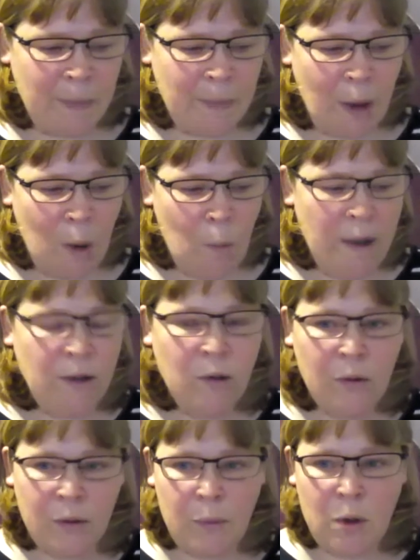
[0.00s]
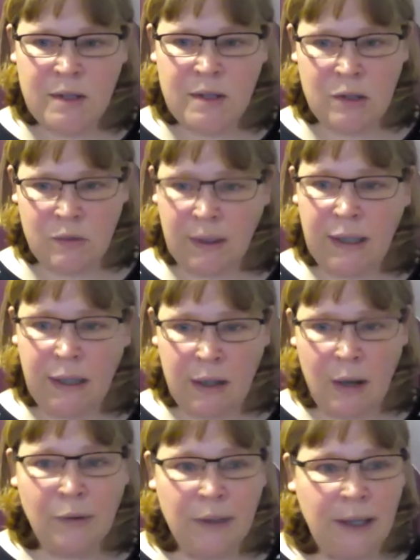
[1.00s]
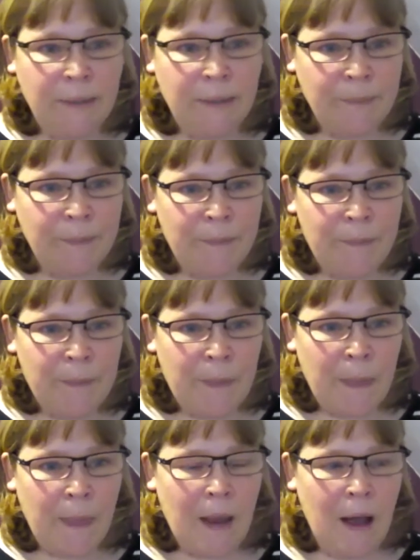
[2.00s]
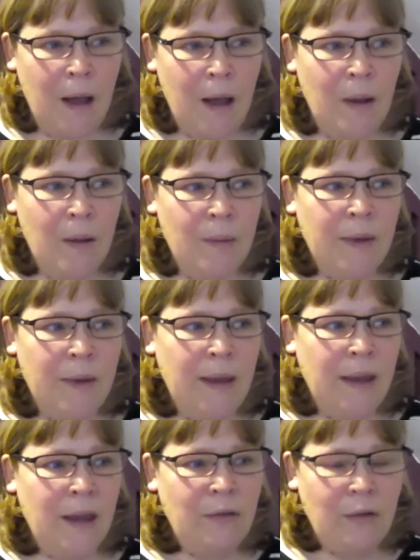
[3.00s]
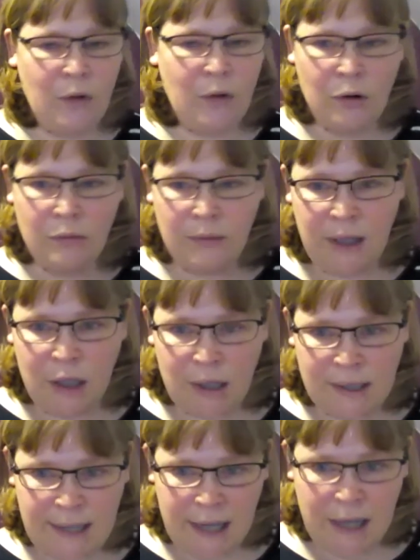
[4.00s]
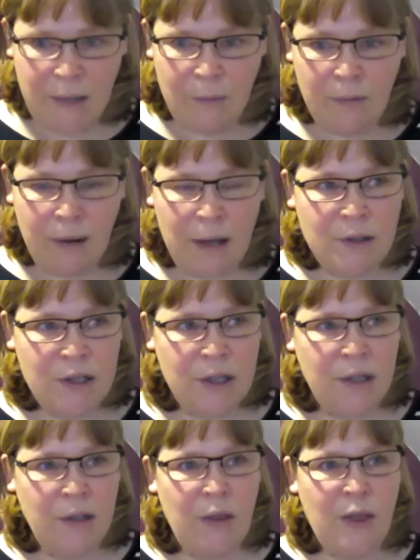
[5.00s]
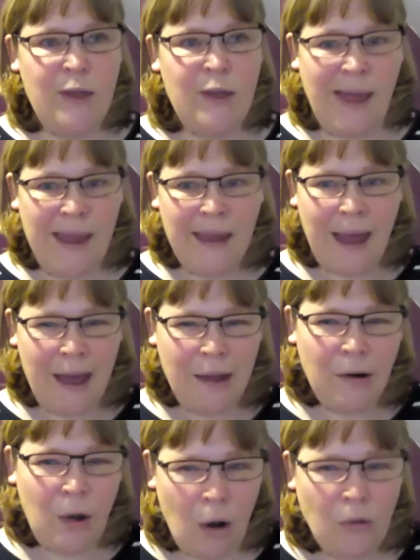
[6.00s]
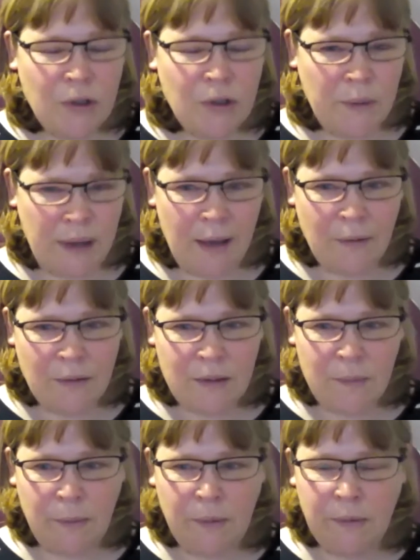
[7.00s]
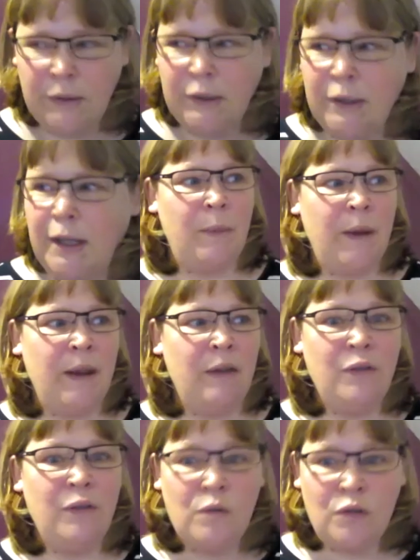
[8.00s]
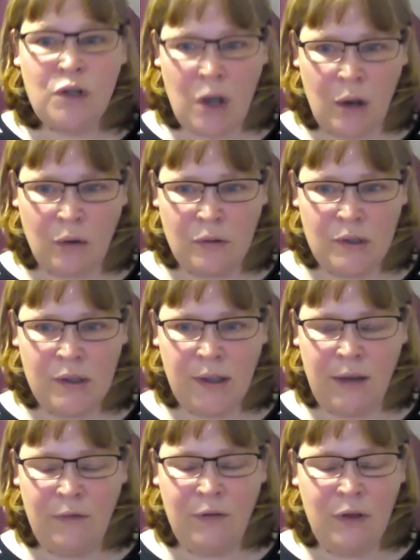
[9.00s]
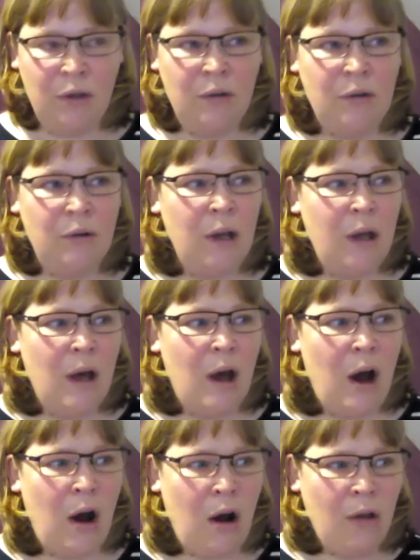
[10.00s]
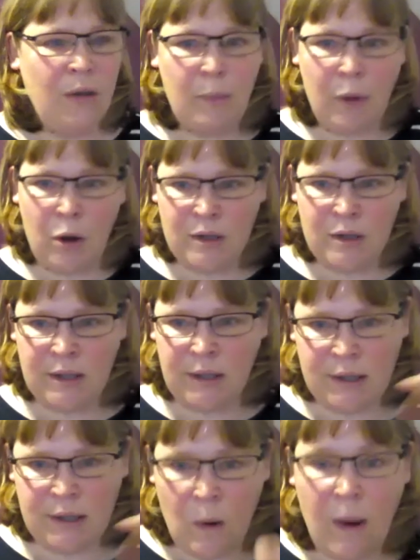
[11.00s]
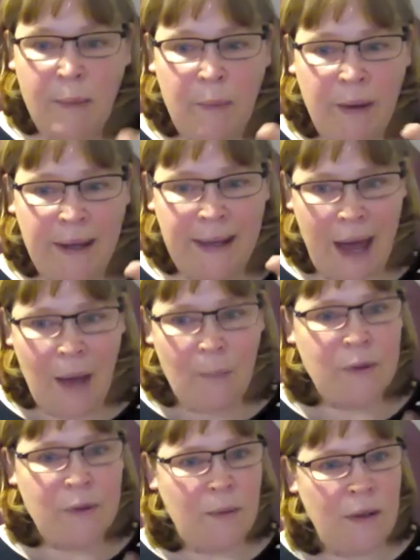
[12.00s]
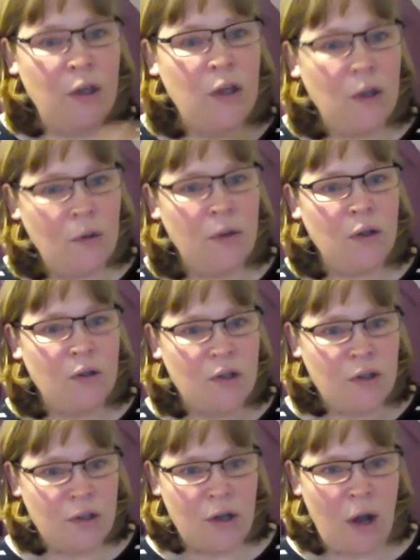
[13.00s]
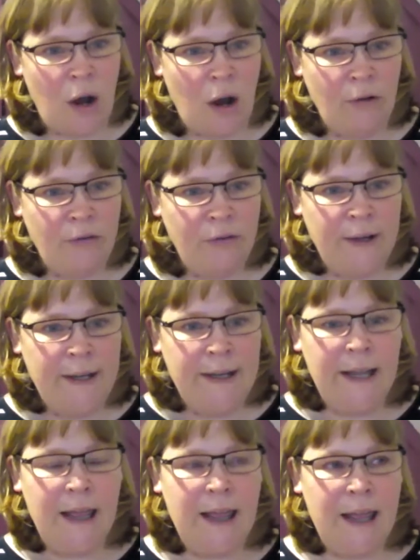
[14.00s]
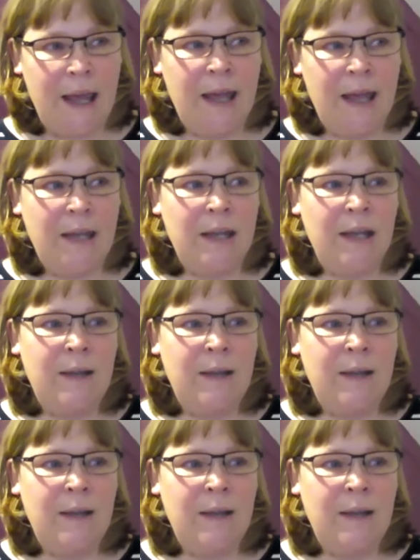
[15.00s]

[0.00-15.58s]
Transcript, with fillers: when you're the boss is really lonely. Um, if you've got a really good team around you, they can hold you accountable. But if you don't, if you are the boss and there's quite a big gap between you and your staff, then